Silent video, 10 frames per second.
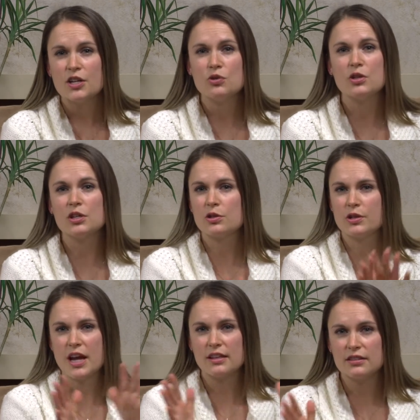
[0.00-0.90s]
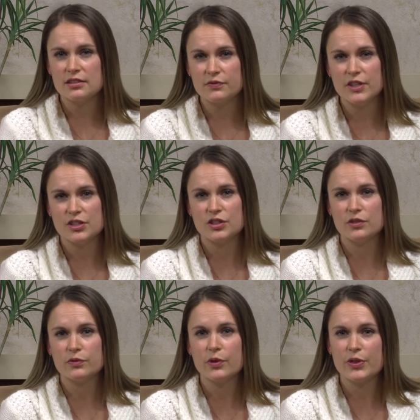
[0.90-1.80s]
you can create this
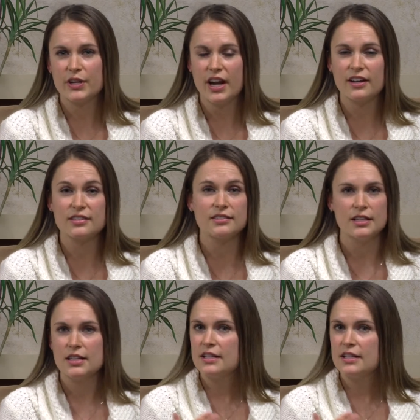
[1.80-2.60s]
vision for the next